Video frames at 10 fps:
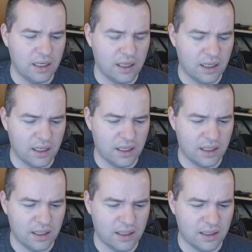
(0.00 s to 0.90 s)

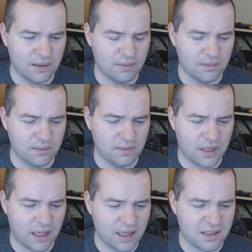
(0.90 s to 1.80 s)

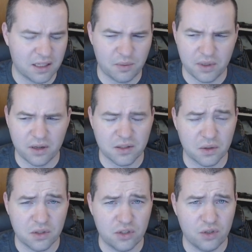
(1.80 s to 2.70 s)
Classic, but also
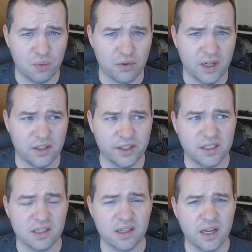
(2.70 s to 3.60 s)
super ignorant to
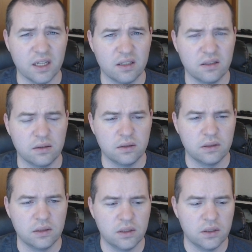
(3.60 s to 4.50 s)
say.
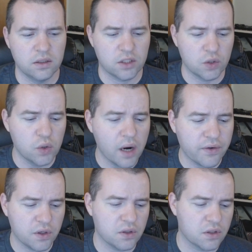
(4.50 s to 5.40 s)
So
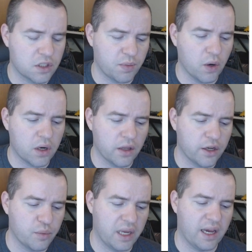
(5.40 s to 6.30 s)
whoever spoke on their
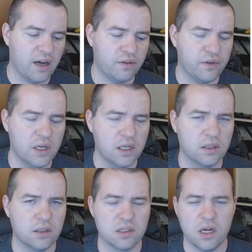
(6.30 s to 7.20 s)
behalf
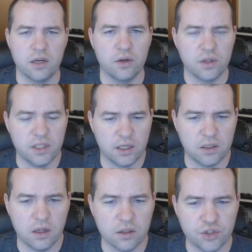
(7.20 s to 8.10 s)
does not know the
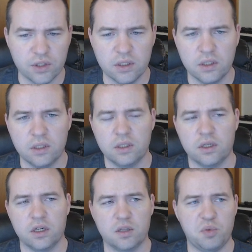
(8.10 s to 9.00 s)
technology.
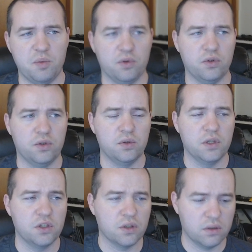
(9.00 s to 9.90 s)
The people who
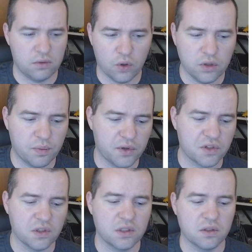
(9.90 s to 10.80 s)
told the
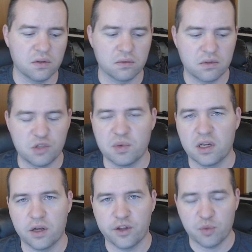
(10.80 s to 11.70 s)
person to speak
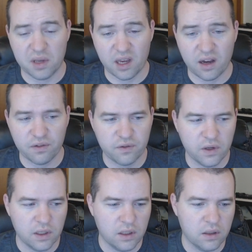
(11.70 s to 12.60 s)
on their behalf
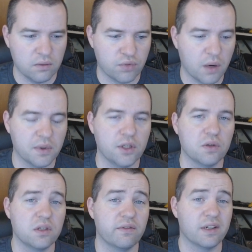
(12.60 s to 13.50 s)
probably knows
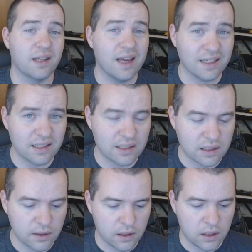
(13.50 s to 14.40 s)
even less.
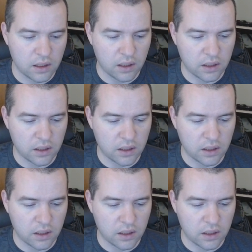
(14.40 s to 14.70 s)
They